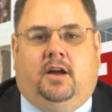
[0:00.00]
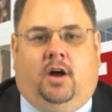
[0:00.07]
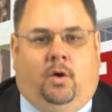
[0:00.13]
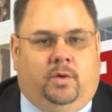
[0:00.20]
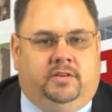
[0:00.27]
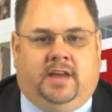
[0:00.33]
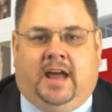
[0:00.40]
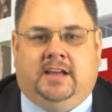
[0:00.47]

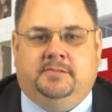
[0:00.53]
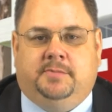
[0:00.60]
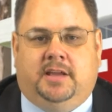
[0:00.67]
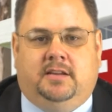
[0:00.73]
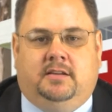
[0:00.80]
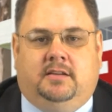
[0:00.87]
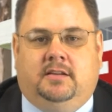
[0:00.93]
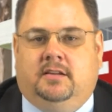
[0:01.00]
Always has
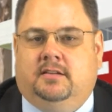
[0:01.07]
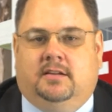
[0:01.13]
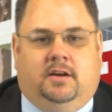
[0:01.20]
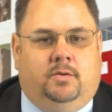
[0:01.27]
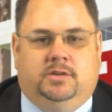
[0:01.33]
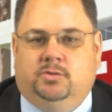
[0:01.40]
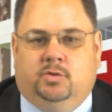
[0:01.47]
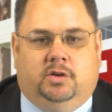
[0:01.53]
been,
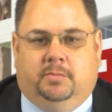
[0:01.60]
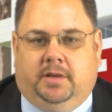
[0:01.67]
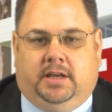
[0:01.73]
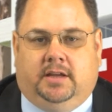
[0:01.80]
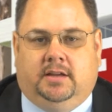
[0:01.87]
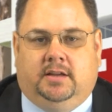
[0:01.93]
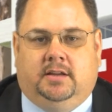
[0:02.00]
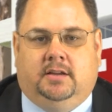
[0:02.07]
always will be.
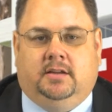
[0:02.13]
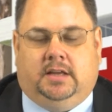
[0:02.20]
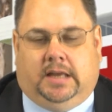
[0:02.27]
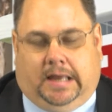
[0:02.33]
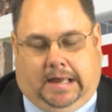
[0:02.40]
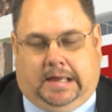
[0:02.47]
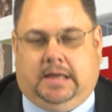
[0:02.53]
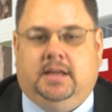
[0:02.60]

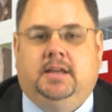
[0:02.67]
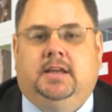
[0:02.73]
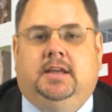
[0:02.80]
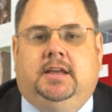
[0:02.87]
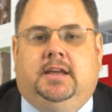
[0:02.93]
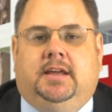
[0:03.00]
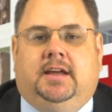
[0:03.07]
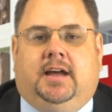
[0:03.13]
Okay?
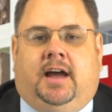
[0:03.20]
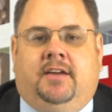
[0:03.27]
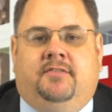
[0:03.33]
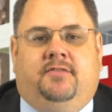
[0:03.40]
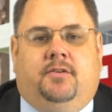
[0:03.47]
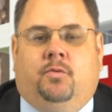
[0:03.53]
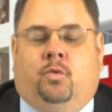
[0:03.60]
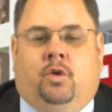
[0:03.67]

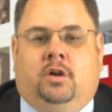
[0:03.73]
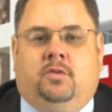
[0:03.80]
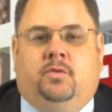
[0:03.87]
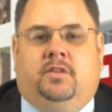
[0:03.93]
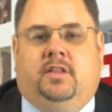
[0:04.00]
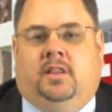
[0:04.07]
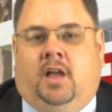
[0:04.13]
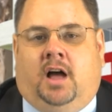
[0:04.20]
I've worked
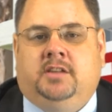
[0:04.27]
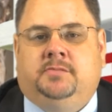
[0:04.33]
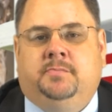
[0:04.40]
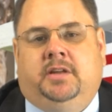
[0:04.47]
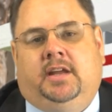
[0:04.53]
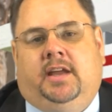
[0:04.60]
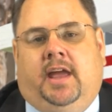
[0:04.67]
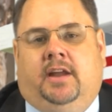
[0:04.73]
with loss
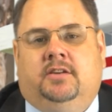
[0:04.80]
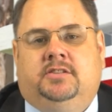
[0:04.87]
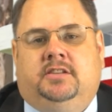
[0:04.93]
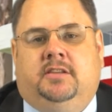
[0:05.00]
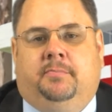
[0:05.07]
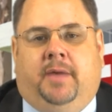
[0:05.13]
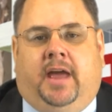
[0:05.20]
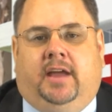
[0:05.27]
mitigators
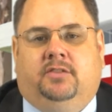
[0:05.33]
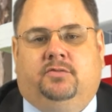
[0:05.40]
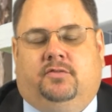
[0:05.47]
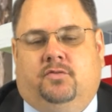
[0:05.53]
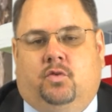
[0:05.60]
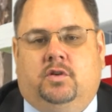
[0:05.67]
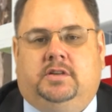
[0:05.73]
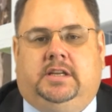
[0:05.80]
at the banks for
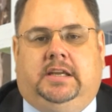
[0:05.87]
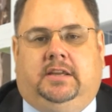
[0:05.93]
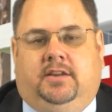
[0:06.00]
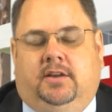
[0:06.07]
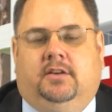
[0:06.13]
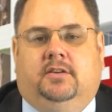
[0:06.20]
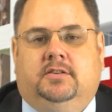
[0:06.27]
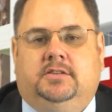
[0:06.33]
14
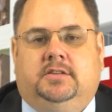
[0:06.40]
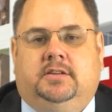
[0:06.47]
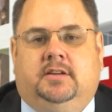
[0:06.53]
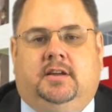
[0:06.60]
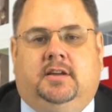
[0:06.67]
years.